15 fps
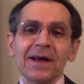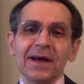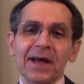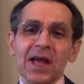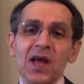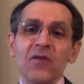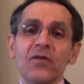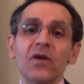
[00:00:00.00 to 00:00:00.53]

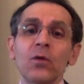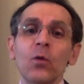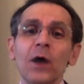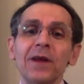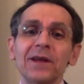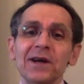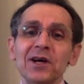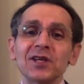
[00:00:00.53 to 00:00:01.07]
even
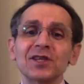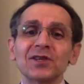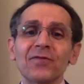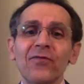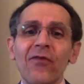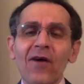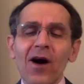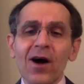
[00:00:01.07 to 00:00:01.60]
went as
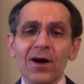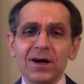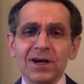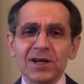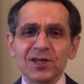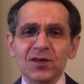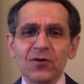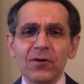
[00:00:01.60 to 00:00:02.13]
far
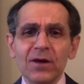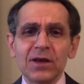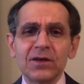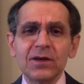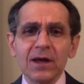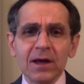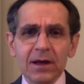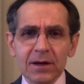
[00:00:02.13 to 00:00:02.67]
as the
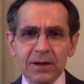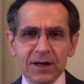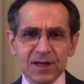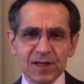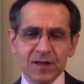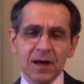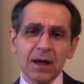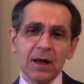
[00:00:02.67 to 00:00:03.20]

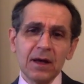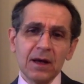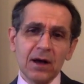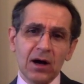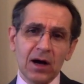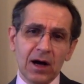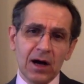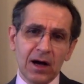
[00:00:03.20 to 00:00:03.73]
ridiculous
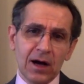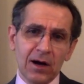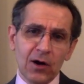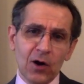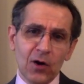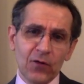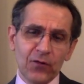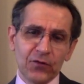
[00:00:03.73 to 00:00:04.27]
uh,
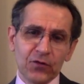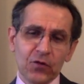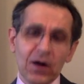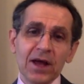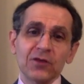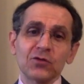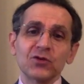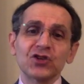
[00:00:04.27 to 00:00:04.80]
of
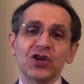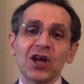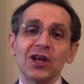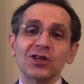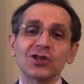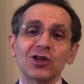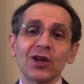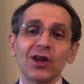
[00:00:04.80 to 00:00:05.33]
trying to
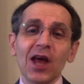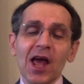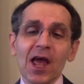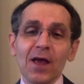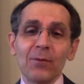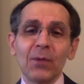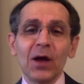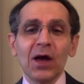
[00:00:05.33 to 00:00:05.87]
change the
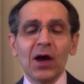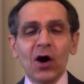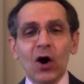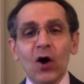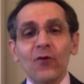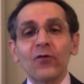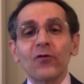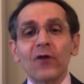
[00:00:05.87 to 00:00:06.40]
name
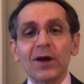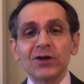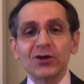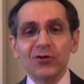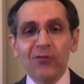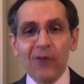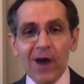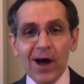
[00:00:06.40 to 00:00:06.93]
of French
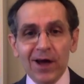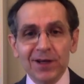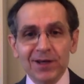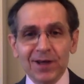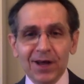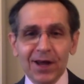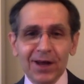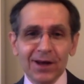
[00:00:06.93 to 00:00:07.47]

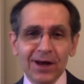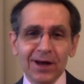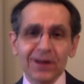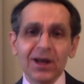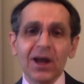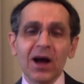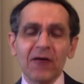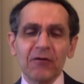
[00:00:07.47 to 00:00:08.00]
fries in uh,
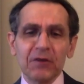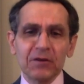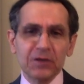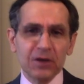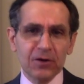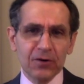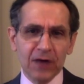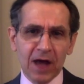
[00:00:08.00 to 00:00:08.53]
the
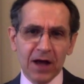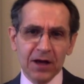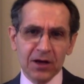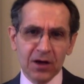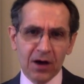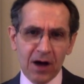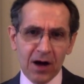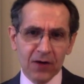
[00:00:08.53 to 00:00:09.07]
cafeteria
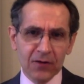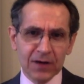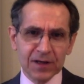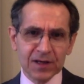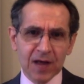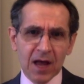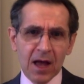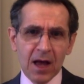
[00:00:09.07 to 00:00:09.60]
in
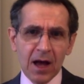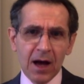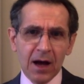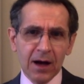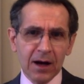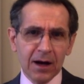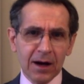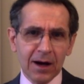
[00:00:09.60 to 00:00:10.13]
Congress. Uh,
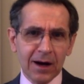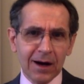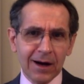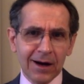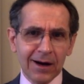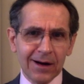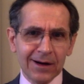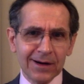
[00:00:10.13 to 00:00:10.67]

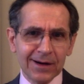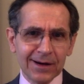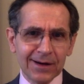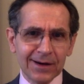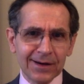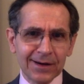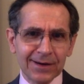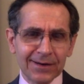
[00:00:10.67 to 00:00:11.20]

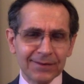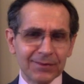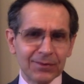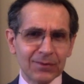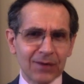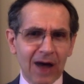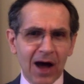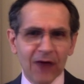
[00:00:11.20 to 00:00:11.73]
uh
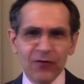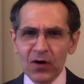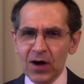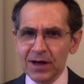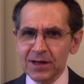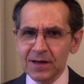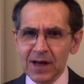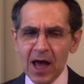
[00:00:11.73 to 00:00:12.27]
I
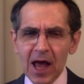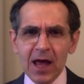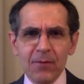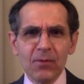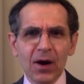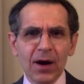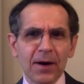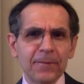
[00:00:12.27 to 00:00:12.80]
forgot the
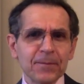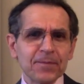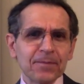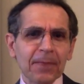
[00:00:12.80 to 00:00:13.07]
name. Uh,